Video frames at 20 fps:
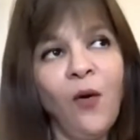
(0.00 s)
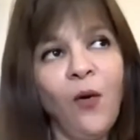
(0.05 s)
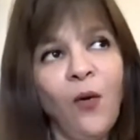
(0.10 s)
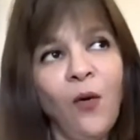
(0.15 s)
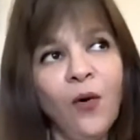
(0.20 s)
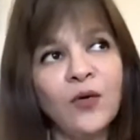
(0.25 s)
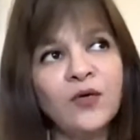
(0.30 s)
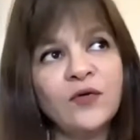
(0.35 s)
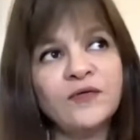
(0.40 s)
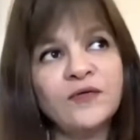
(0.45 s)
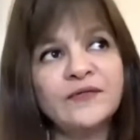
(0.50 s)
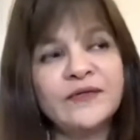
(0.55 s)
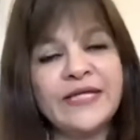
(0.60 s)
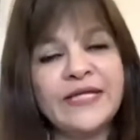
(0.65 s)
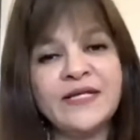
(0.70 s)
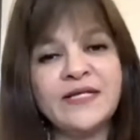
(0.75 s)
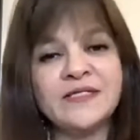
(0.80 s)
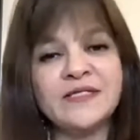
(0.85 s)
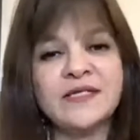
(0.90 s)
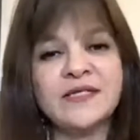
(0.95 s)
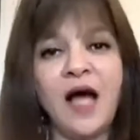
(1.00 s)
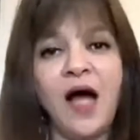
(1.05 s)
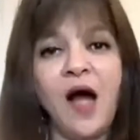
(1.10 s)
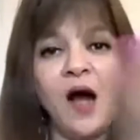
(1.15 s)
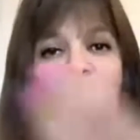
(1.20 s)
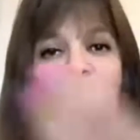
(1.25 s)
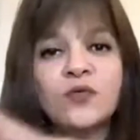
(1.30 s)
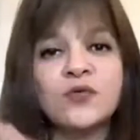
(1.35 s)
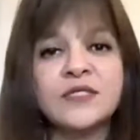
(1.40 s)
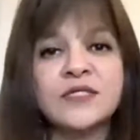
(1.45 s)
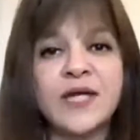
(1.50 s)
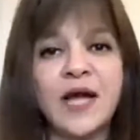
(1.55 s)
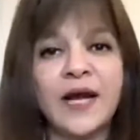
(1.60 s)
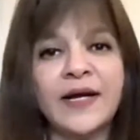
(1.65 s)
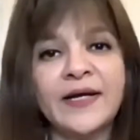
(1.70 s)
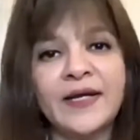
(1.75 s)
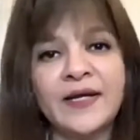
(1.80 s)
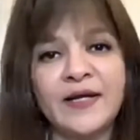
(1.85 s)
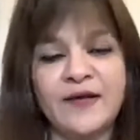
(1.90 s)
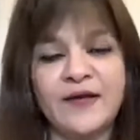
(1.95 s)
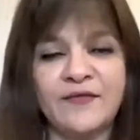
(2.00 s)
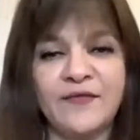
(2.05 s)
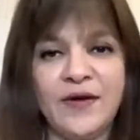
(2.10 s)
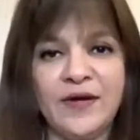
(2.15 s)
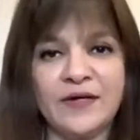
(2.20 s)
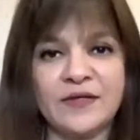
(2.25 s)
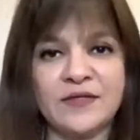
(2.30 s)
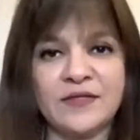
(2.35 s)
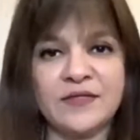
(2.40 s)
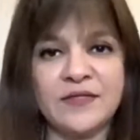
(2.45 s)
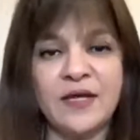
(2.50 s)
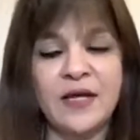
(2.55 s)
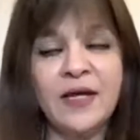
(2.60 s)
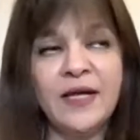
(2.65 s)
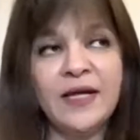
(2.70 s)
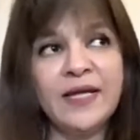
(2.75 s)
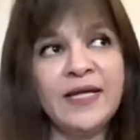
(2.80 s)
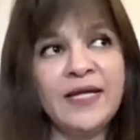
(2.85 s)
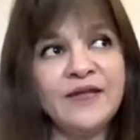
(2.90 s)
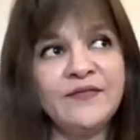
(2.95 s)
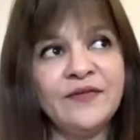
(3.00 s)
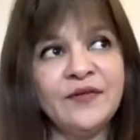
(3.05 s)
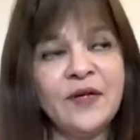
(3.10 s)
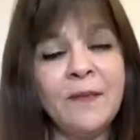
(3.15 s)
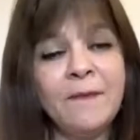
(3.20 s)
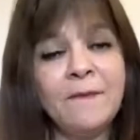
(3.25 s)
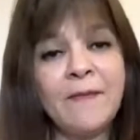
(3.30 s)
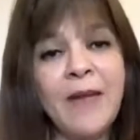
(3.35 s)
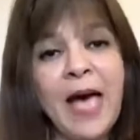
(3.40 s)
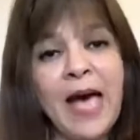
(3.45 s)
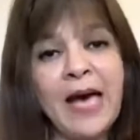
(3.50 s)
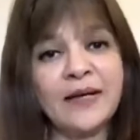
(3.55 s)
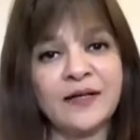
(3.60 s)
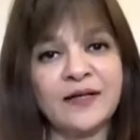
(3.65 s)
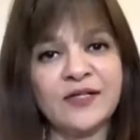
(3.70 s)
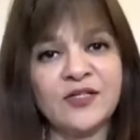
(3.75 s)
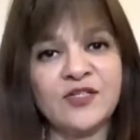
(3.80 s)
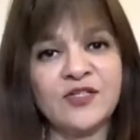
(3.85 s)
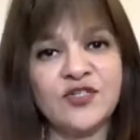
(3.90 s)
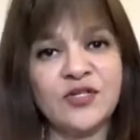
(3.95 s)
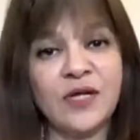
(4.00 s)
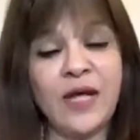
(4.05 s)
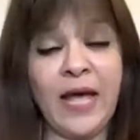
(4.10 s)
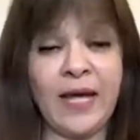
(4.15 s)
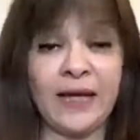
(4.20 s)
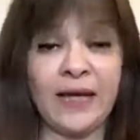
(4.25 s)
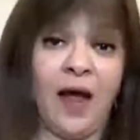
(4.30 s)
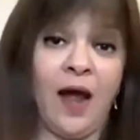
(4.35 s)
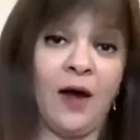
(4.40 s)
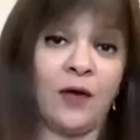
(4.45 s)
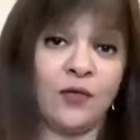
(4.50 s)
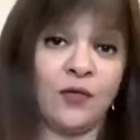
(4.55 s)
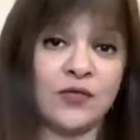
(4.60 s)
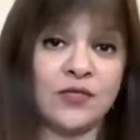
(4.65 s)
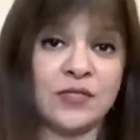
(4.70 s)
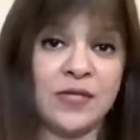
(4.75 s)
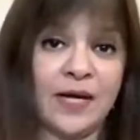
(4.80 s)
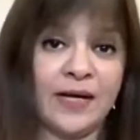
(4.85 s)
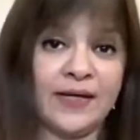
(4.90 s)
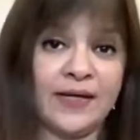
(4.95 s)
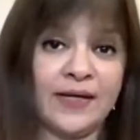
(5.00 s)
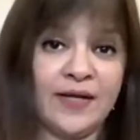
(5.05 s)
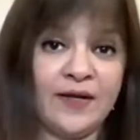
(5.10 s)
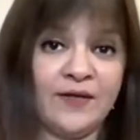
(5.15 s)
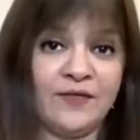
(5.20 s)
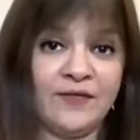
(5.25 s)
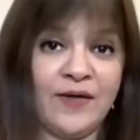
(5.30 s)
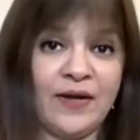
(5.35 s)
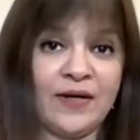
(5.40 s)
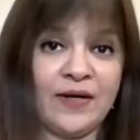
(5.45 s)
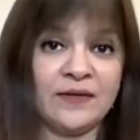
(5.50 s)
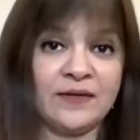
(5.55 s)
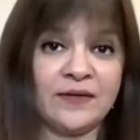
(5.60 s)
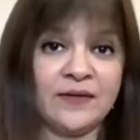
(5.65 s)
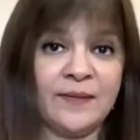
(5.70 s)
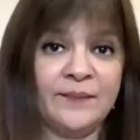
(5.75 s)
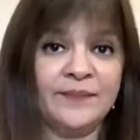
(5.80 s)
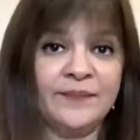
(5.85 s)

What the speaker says: all of these outside events, even a marriage, an outside event,